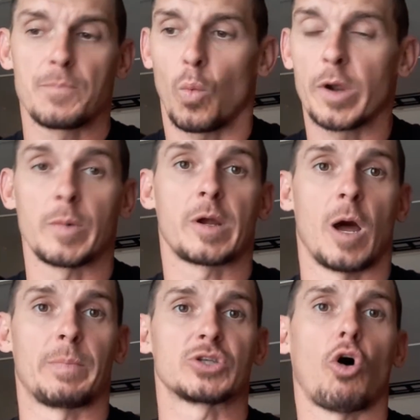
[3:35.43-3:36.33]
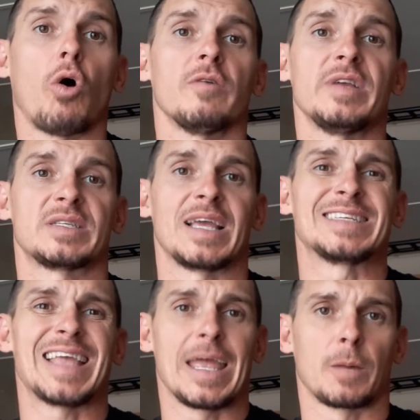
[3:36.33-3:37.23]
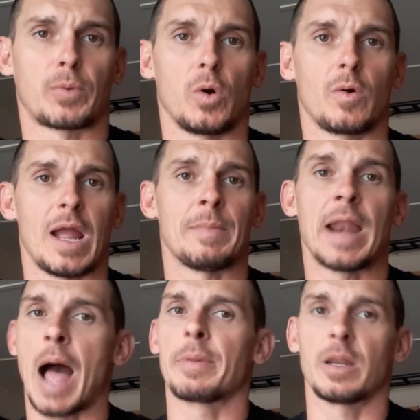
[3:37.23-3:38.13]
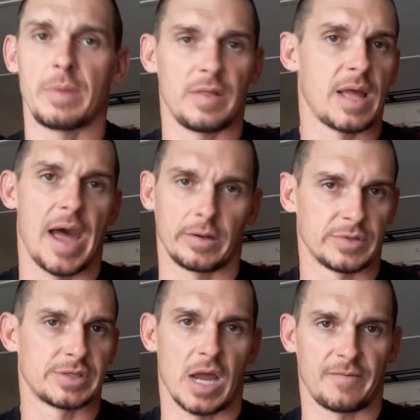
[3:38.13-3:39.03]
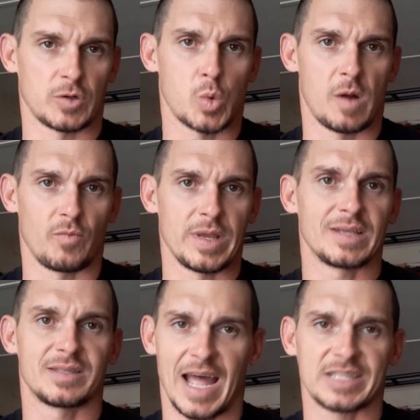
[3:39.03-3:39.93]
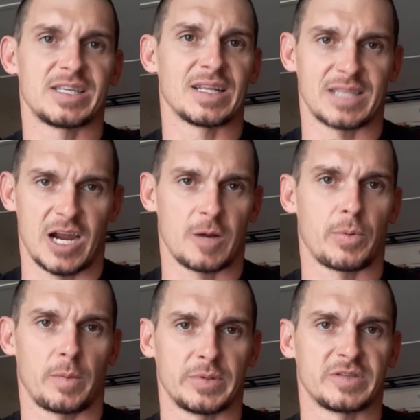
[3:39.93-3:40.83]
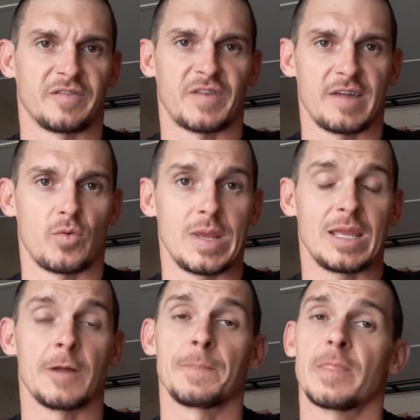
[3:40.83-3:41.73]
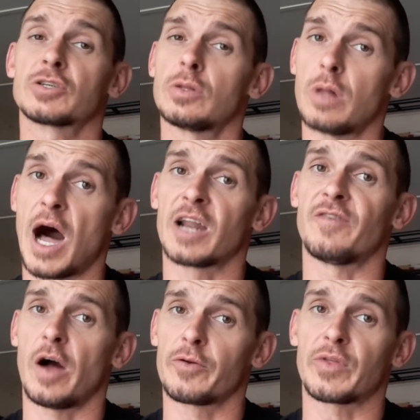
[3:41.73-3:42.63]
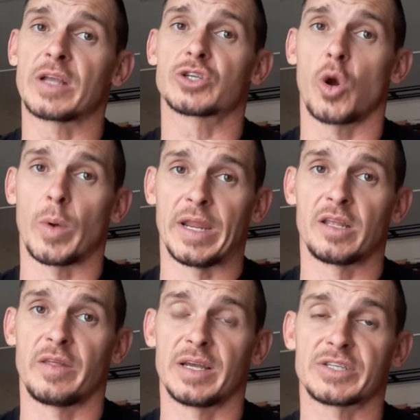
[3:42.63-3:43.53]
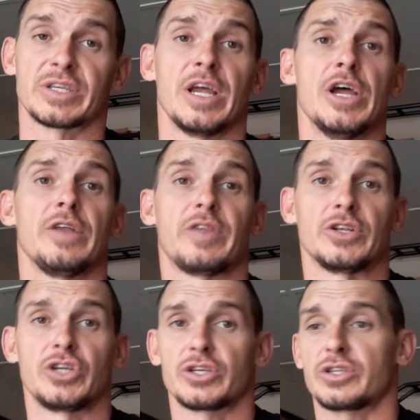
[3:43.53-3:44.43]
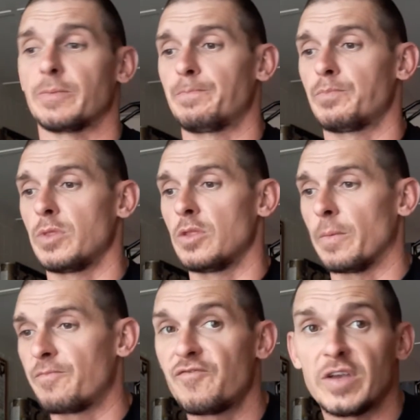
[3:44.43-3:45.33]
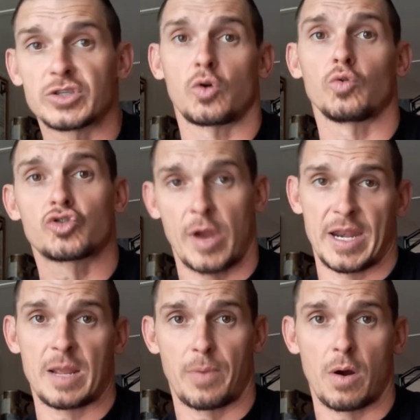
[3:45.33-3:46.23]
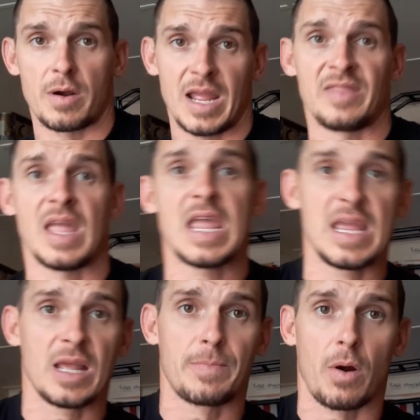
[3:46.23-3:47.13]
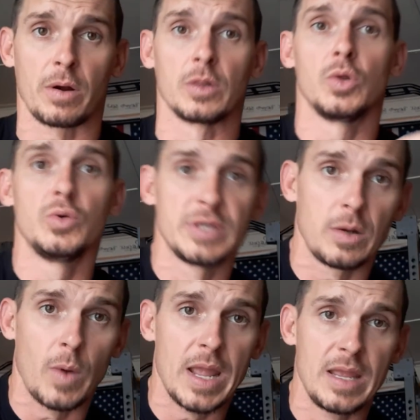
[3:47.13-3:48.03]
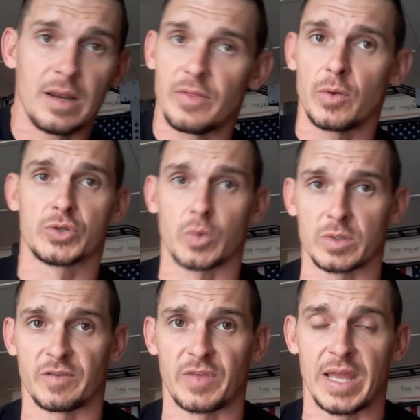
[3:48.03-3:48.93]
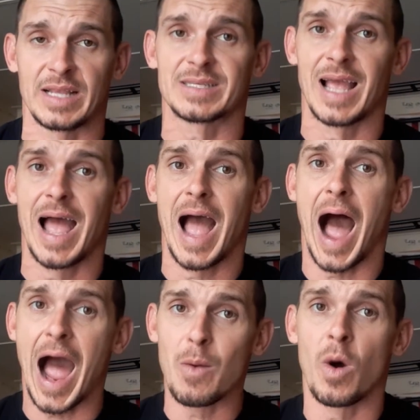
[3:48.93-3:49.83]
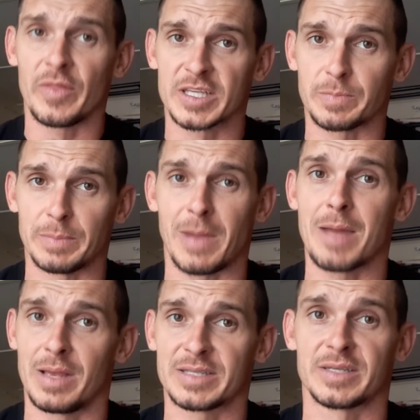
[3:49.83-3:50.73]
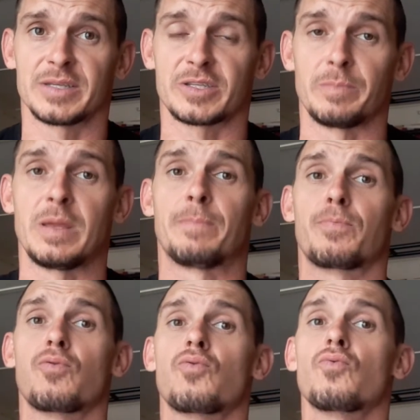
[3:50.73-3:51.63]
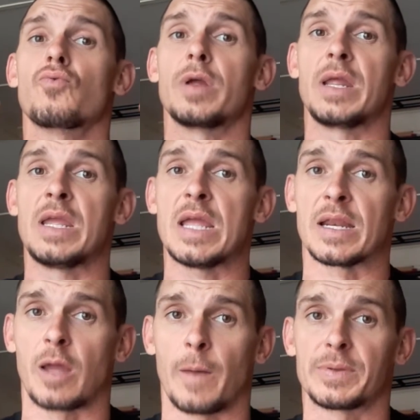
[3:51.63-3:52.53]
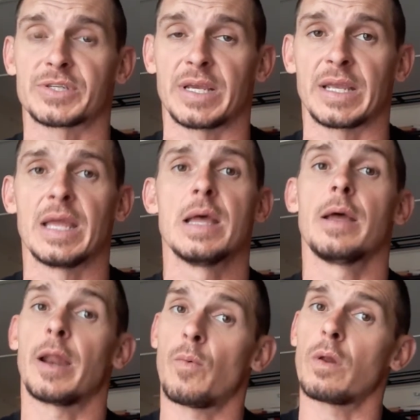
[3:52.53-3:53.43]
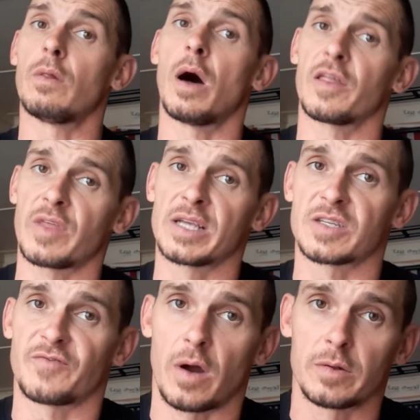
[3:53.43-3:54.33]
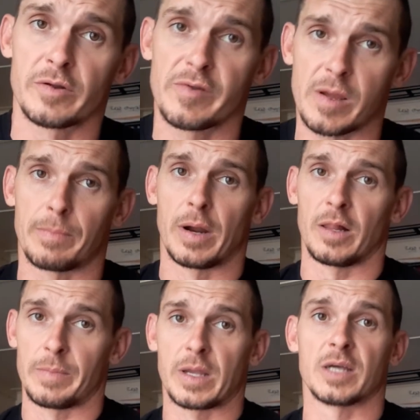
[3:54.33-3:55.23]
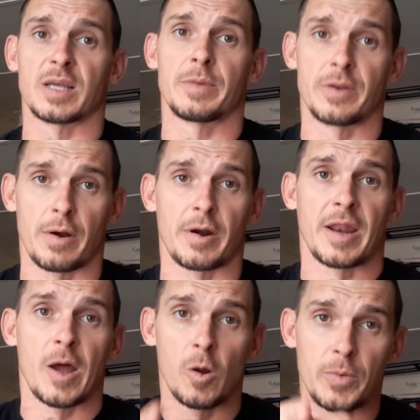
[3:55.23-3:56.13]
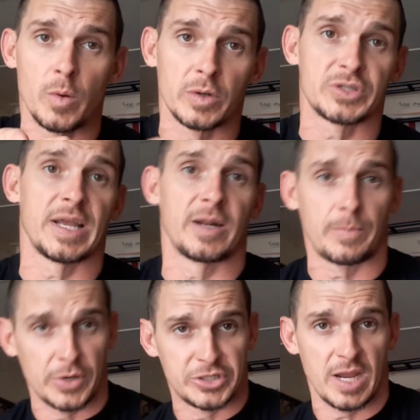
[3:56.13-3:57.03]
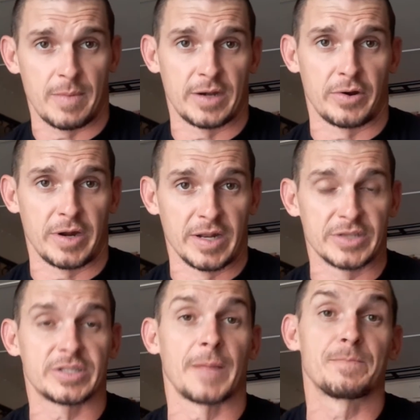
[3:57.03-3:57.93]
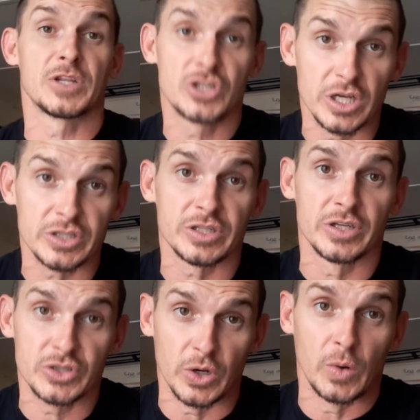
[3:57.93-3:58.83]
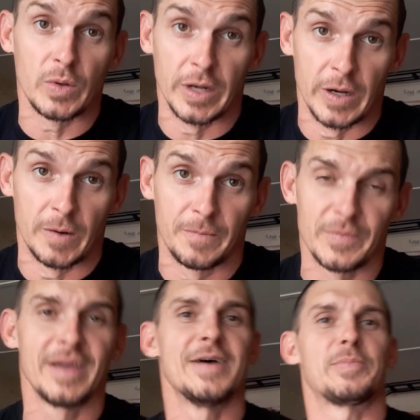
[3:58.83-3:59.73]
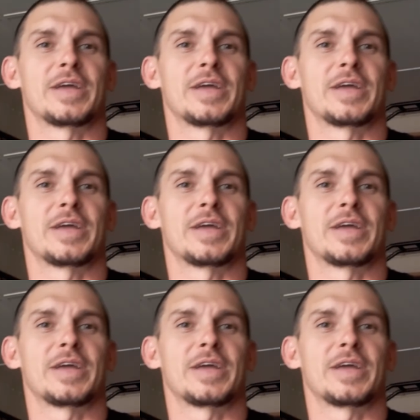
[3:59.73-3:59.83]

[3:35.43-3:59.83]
we're going to encompass all of these things in a program, and I'm going to be the guide on the side for 12 weeks. That's the entire purpose of 5 a week. There's a lot of other things going into this than just the physical training part and the eating part and losing weight and those sorts of things. I want my business to be pretty encompassing, and I want a lot of things to fall under the umbrella because I'm a nerd, and I hope you understand and appreciate my nerdiness, just so you know. But